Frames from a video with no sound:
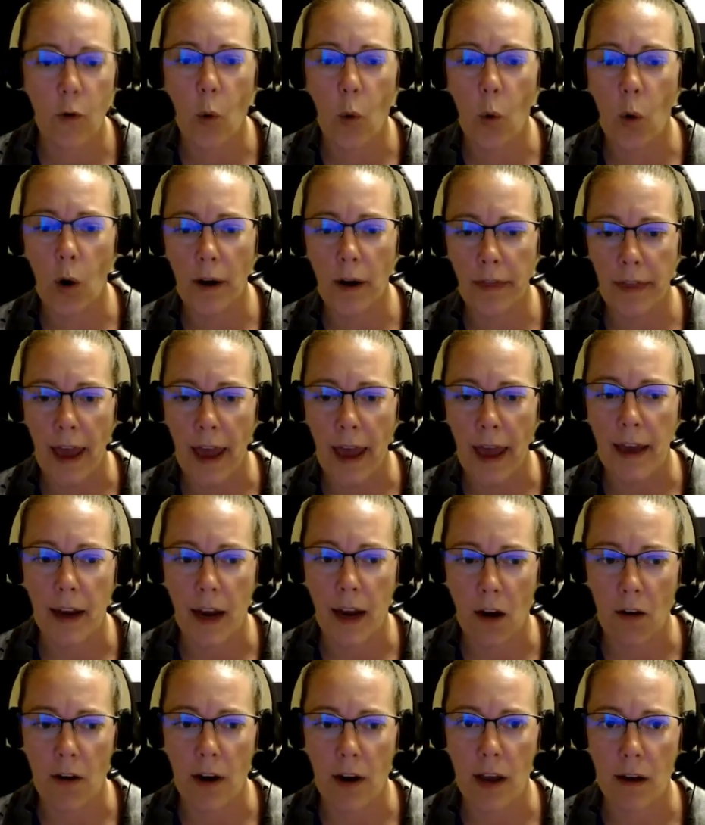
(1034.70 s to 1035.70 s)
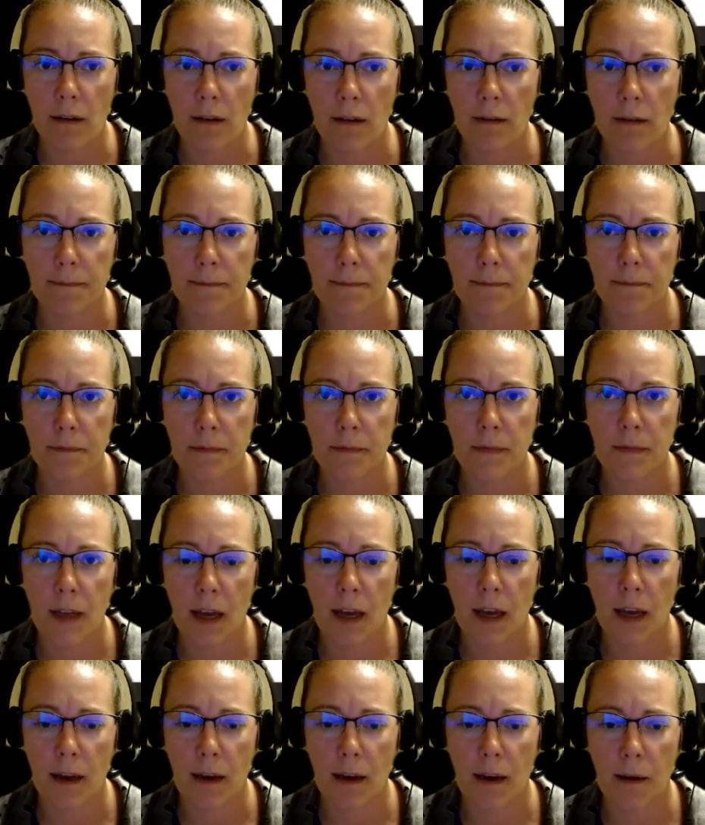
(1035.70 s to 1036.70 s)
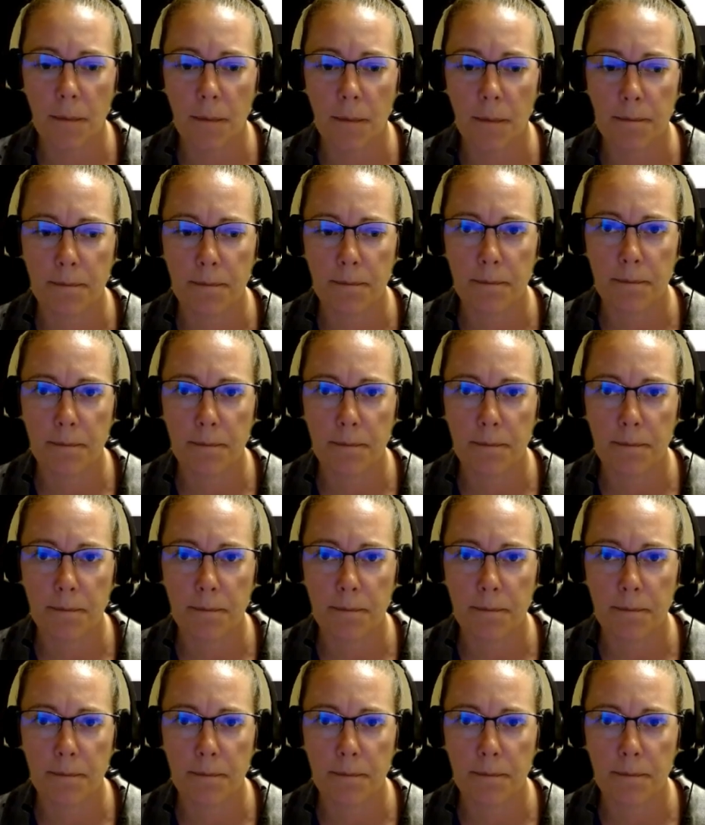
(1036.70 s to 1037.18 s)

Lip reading: for that area. Okay.